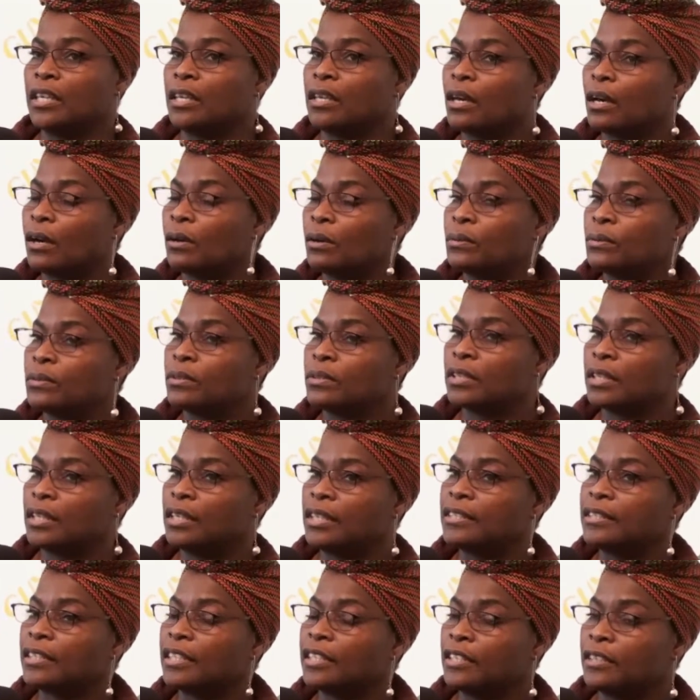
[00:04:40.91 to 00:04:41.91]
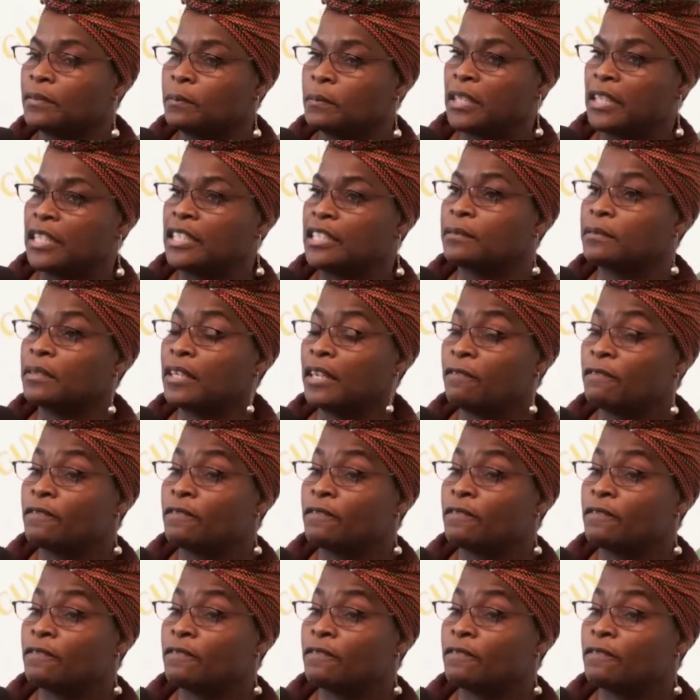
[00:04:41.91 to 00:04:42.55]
He goes, he's, he, he's